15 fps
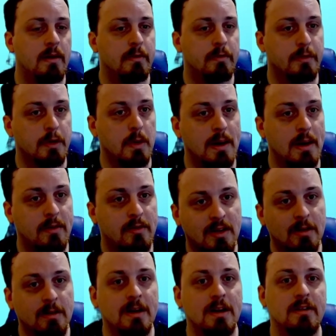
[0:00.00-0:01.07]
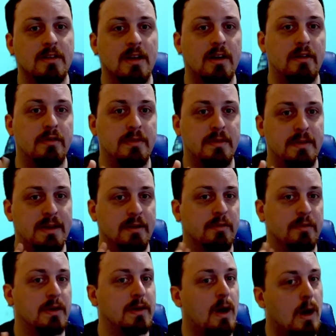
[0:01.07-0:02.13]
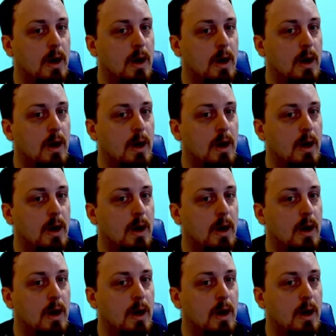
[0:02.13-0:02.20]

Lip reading: through a series of different